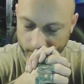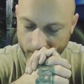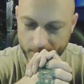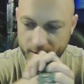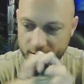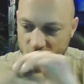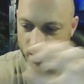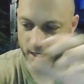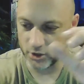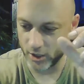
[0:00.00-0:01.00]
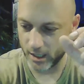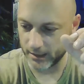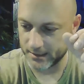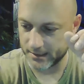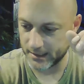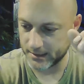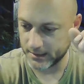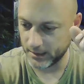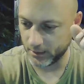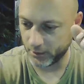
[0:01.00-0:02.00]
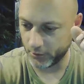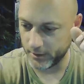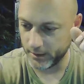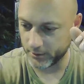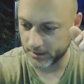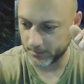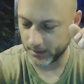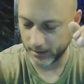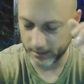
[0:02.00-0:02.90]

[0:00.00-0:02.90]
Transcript: My buddy Jay shot like 1630 or something like